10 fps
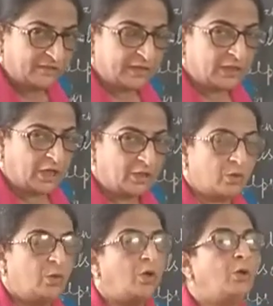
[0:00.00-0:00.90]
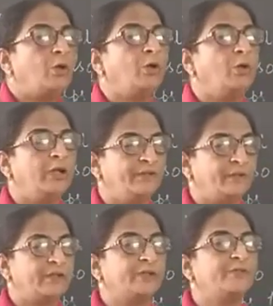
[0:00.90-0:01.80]
will control all
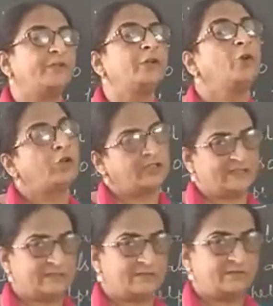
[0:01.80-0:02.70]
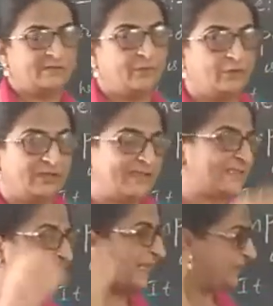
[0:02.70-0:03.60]
our different organs, because it
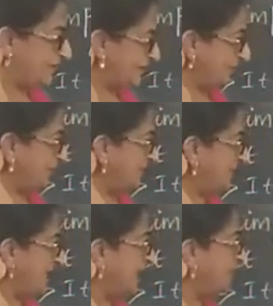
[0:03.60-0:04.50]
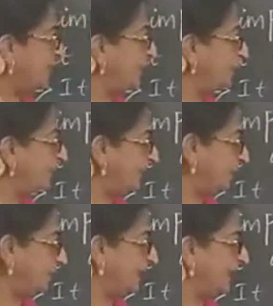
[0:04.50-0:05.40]
starts below the
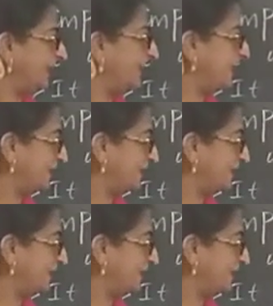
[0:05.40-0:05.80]
medulla, that